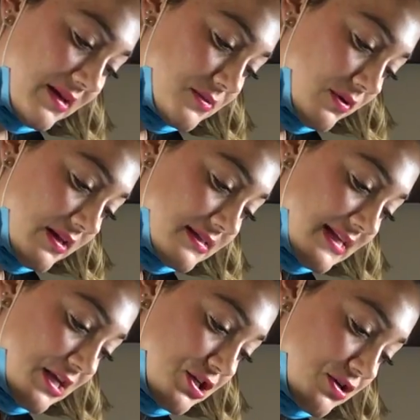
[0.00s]
It's one of those
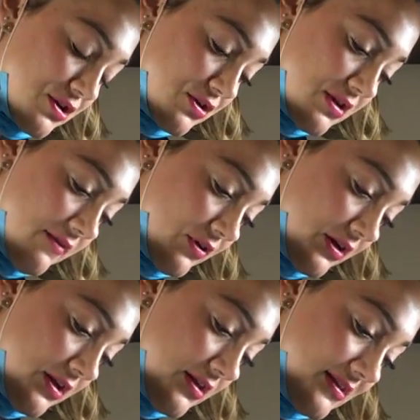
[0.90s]
things you're never
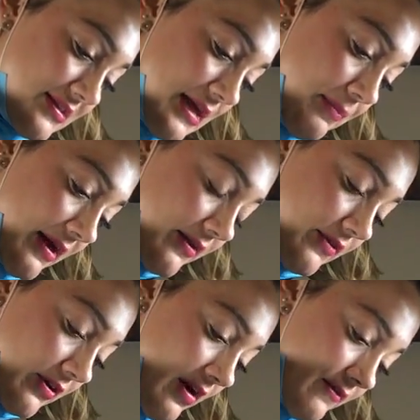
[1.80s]
going to step out
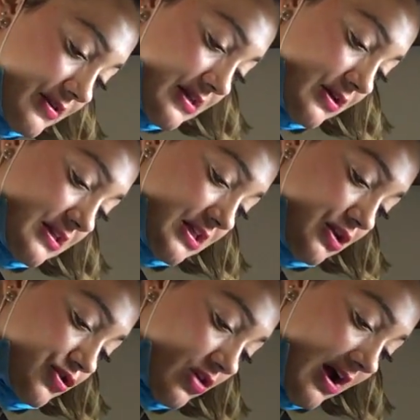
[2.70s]
of your comfort zone until
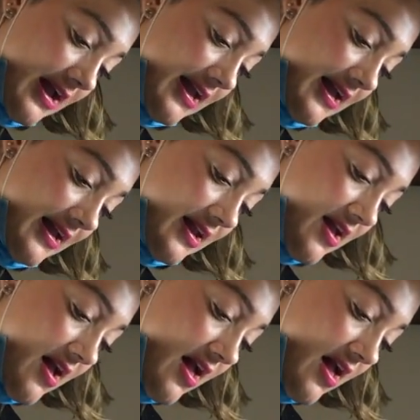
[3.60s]
you try it.